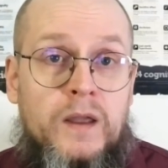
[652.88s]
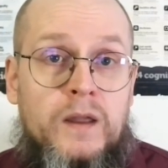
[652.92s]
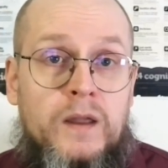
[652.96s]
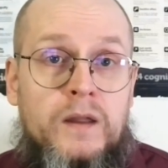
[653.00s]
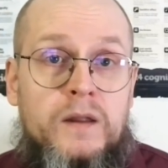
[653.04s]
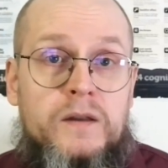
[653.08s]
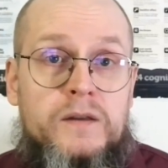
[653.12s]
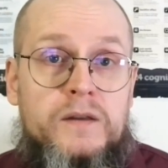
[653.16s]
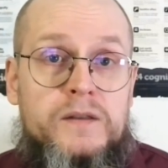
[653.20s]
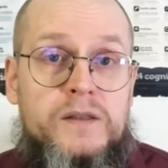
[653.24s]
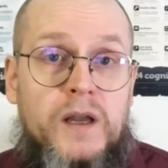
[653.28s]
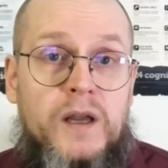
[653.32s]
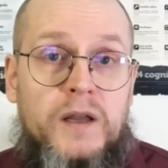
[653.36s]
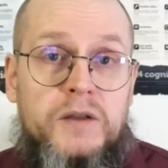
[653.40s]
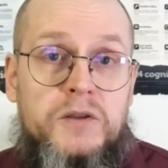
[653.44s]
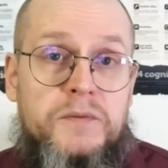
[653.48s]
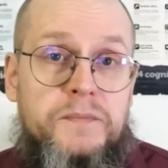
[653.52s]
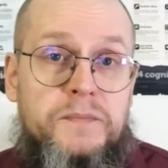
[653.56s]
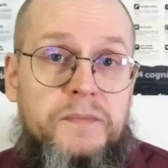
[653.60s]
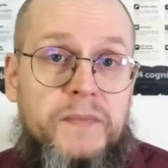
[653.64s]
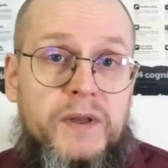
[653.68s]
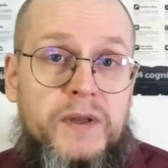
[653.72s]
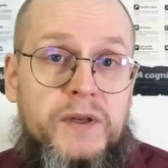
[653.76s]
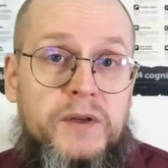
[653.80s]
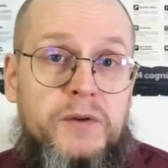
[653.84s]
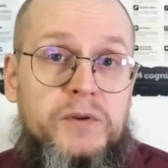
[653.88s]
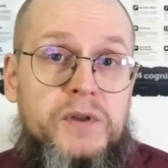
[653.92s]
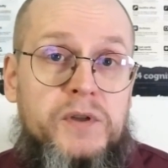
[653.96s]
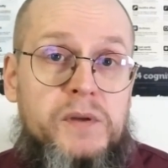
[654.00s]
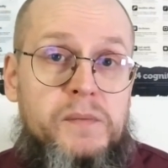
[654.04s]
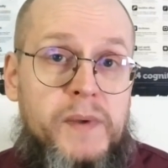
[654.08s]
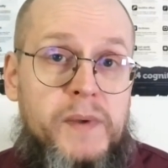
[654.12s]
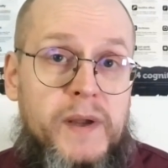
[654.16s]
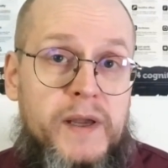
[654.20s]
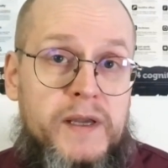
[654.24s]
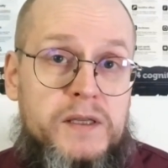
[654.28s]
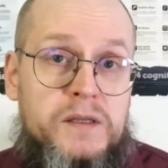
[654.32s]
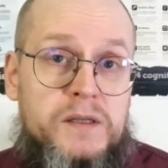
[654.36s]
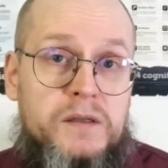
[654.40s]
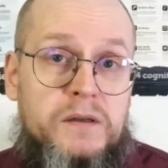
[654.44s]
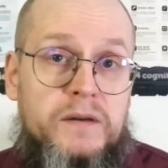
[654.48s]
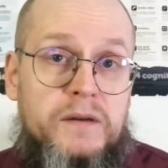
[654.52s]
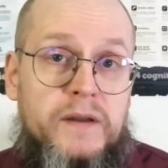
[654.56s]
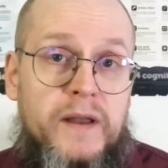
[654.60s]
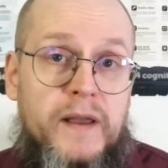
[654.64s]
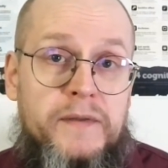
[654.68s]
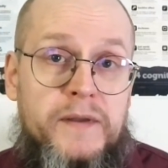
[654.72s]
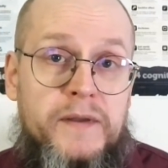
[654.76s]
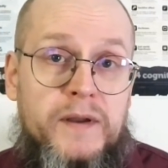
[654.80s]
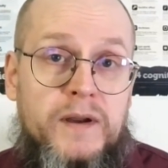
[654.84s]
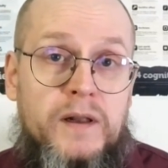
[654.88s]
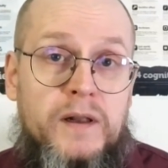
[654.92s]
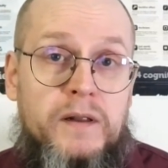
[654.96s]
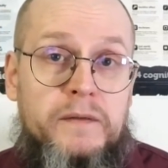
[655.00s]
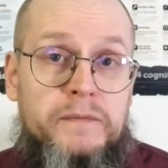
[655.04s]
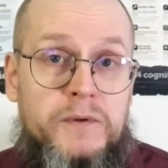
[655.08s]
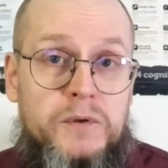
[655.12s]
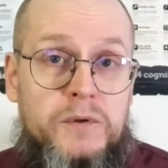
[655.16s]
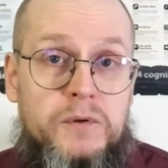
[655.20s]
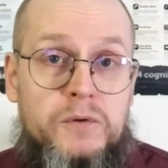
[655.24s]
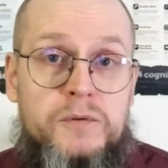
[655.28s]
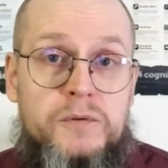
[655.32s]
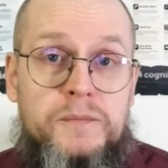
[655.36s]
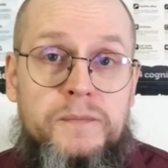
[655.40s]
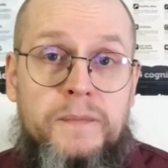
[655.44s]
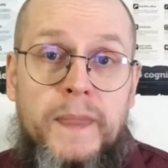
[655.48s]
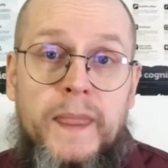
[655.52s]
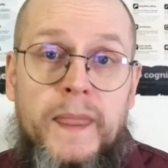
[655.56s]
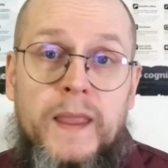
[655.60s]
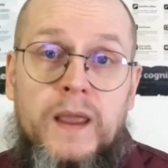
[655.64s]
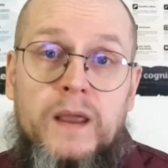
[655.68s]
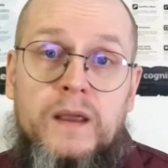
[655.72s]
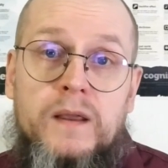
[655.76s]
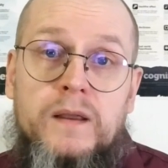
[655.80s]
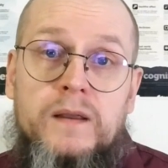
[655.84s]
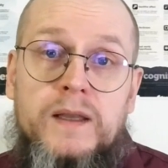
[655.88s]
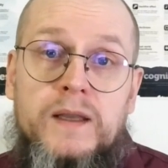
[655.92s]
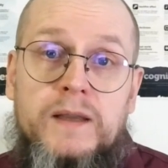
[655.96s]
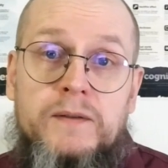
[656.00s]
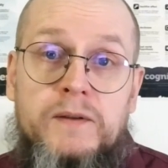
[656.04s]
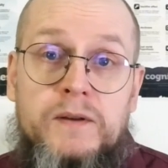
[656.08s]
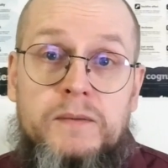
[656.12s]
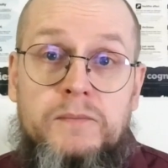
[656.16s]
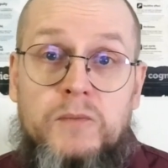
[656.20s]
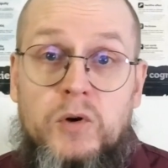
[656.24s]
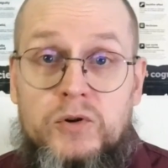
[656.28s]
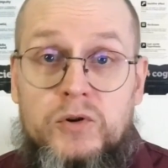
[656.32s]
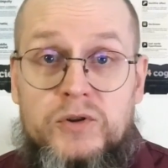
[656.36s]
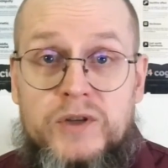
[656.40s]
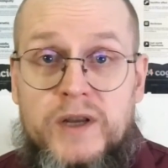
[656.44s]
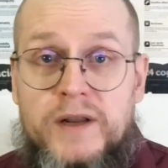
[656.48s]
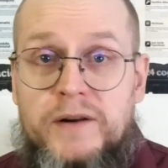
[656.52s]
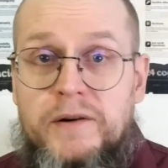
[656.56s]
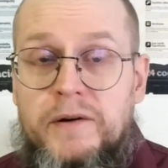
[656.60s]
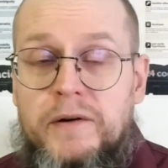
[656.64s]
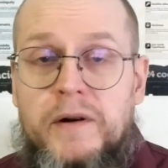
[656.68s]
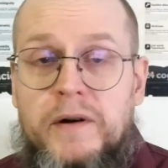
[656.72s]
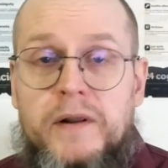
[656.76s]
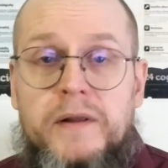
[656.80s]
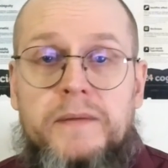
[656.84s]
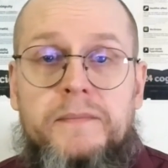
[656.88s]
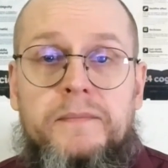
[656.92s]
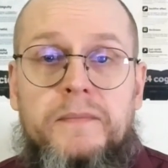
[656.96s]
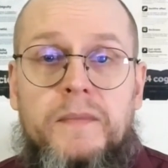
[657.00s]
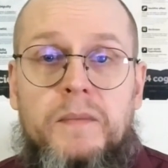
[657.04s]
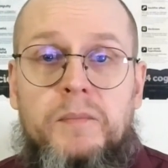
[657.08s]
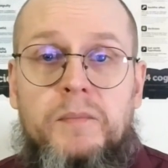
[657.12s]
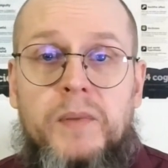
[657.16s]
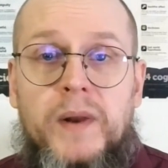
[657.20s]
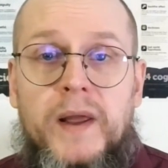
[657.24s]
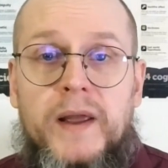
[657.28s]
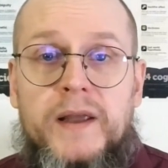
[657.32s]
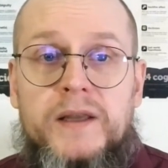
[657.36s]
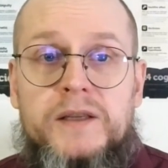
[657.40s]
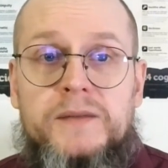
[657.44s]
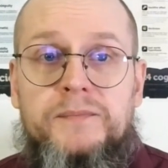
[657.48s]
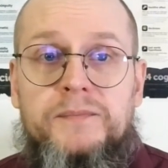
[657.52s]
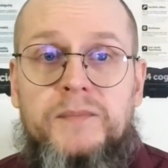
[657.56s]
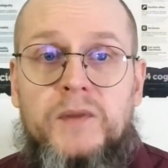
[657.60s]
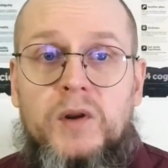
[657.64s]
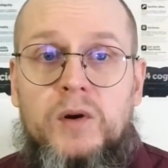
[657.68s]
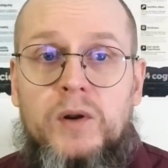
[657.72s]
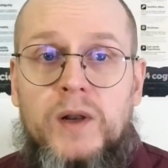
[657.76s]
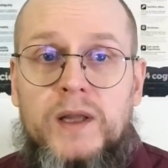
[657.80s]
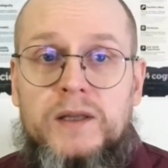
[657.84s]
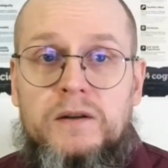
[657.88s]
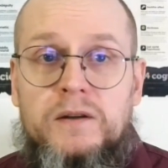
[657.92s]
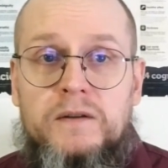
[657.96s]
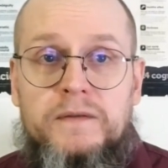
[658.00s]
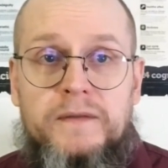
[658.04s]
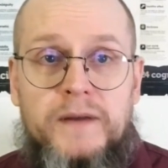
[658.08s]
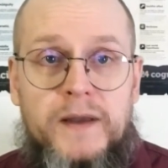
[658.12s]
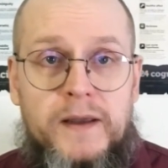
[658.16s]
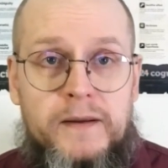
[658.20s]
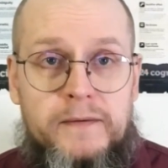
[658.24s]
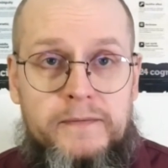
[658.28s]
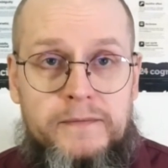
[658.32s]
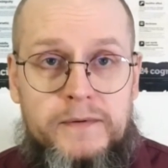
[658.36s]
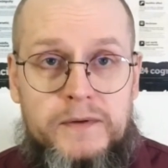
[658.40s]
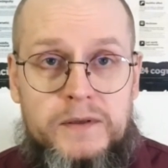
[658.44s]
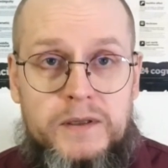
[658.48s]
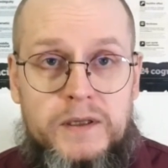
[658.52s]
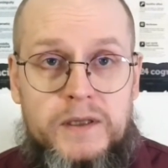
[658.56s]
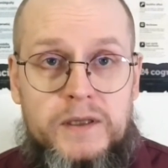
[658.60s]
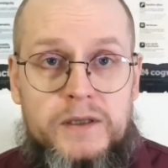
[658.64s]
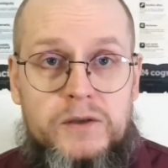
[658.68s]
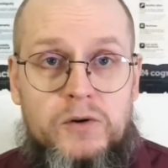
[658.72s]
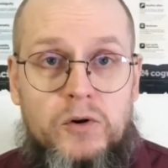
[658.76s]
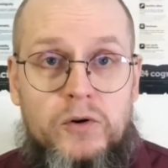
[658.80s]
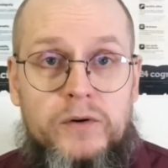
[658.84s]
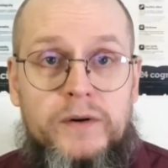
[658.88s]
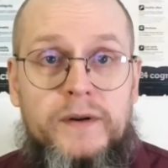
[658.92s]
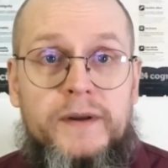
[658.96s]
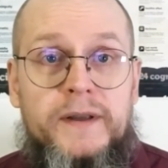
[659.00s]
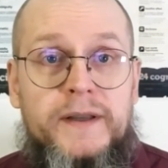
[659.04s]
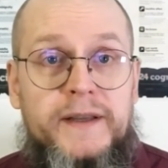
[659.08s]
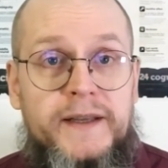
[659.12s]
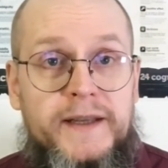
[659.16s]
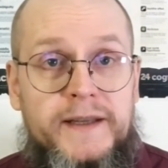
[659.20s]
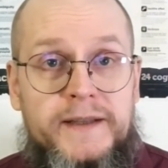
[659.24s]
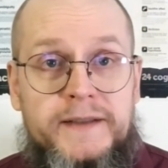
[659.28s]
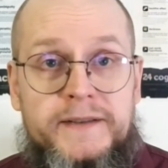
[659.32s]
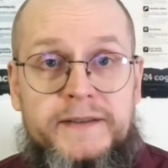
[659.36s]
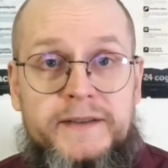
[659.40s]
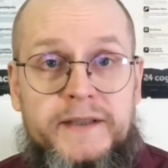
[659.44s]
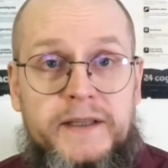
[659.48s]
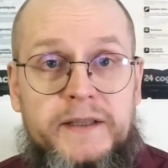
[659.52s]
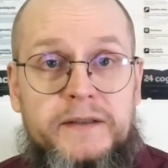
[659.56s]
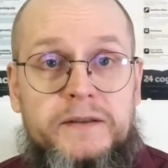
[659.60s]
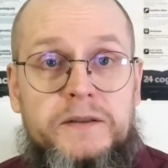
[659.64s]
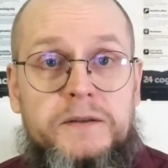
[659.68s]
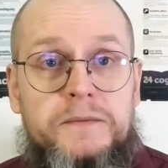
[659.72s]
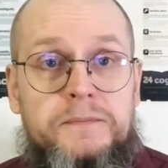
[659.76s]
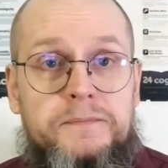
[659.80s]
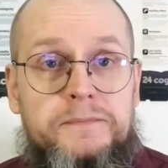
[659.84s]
Such duty-based ethical views, even more generally, place a lot of emphasis on intent,